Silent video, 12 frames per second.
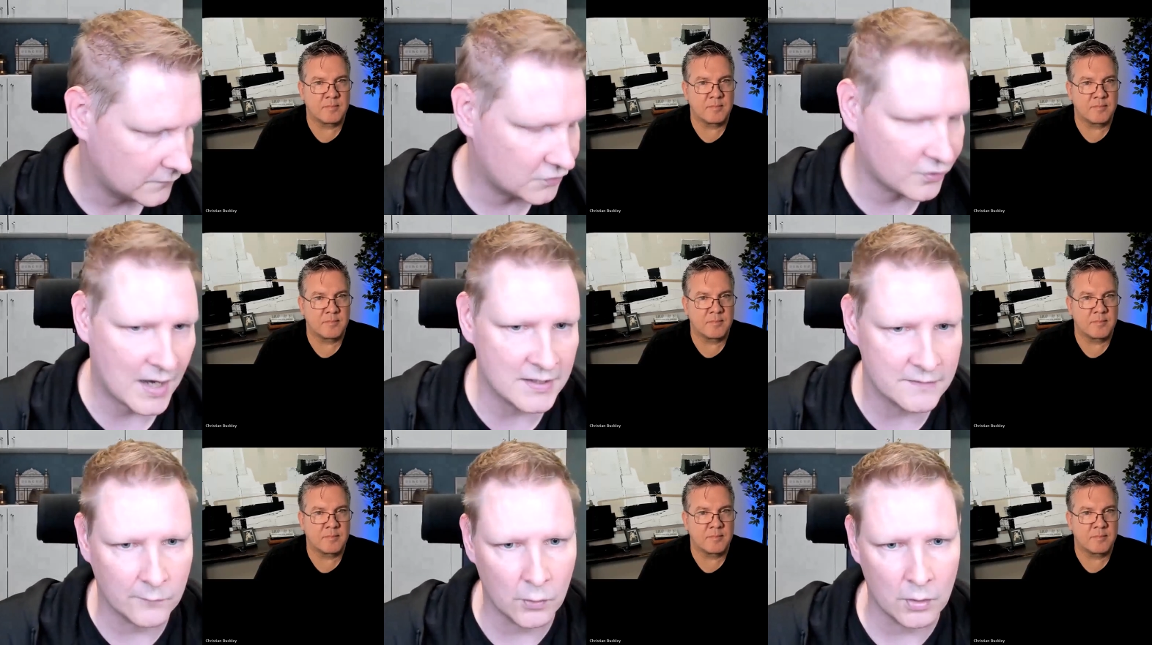
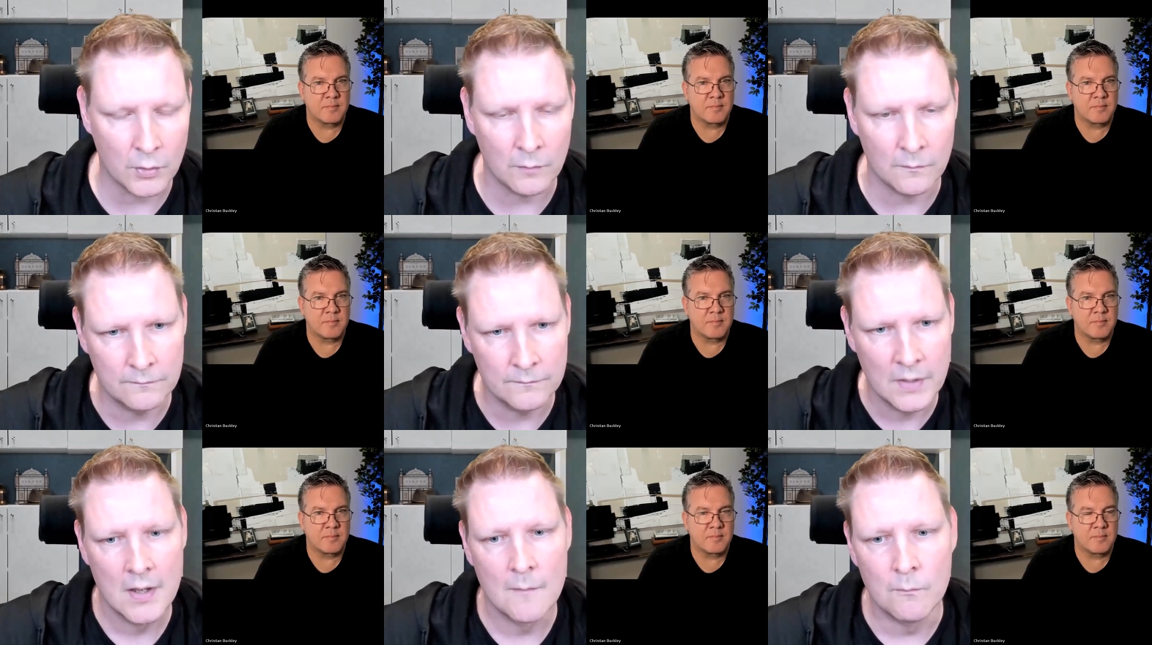Speaker 1: transform or
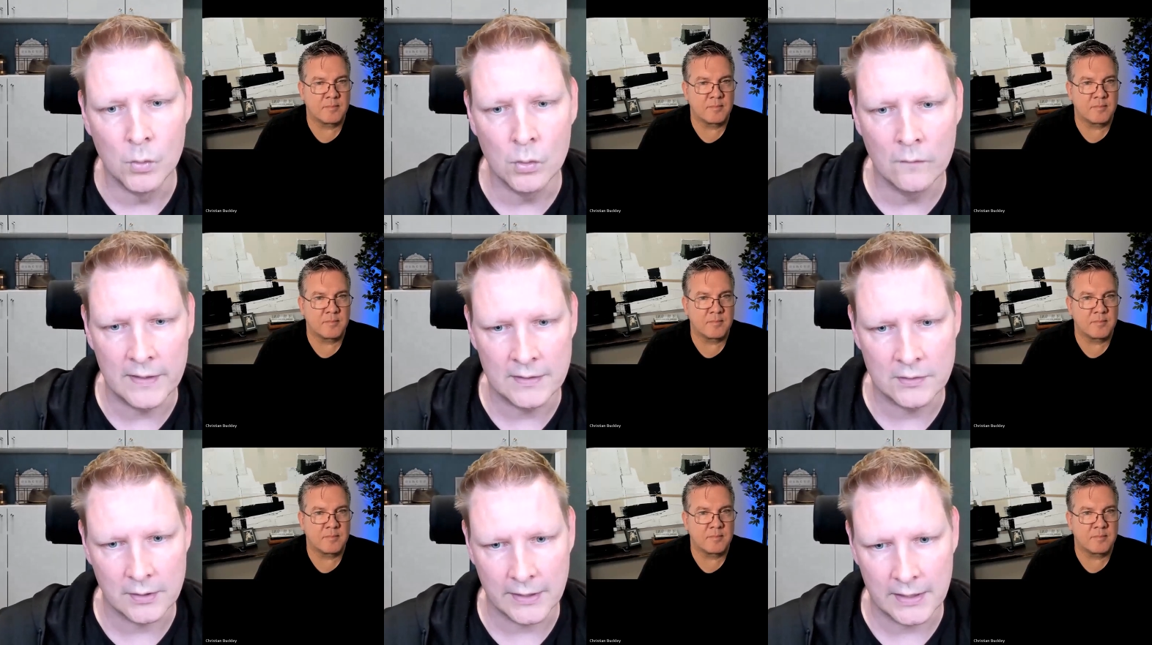move
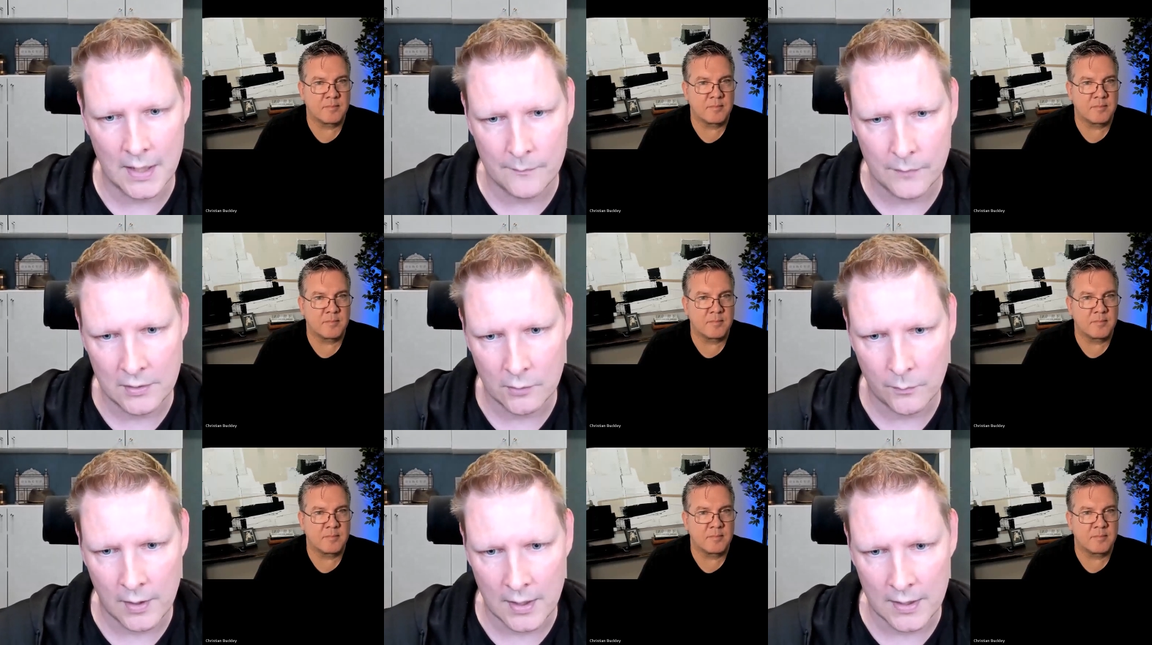into the GitHub
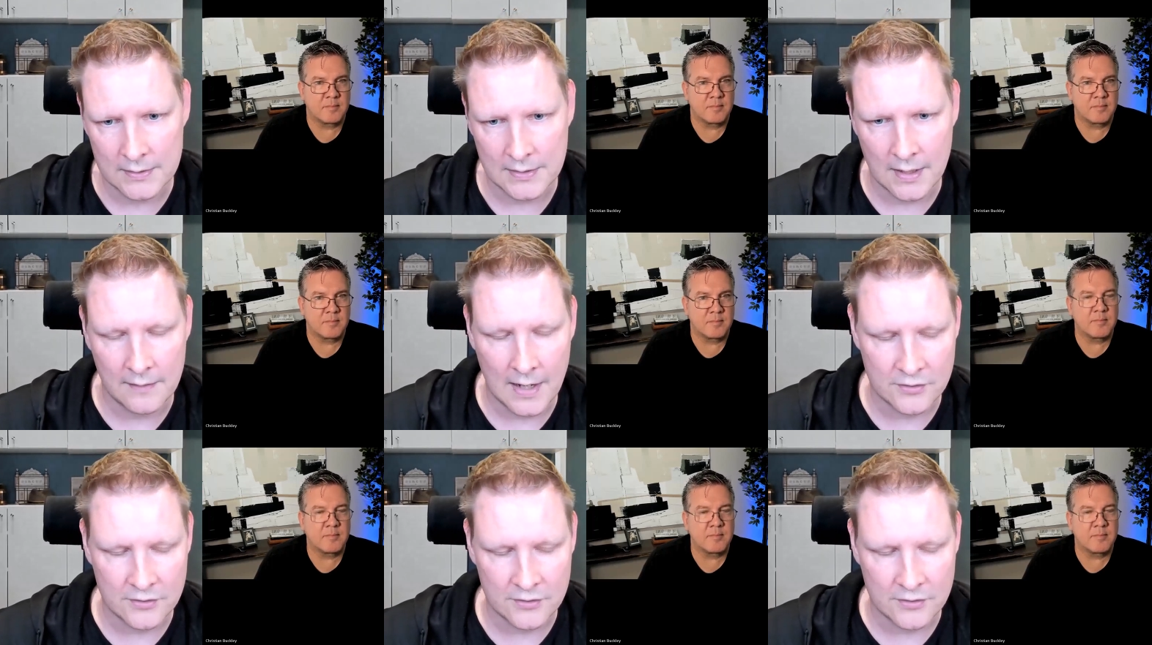enterprise and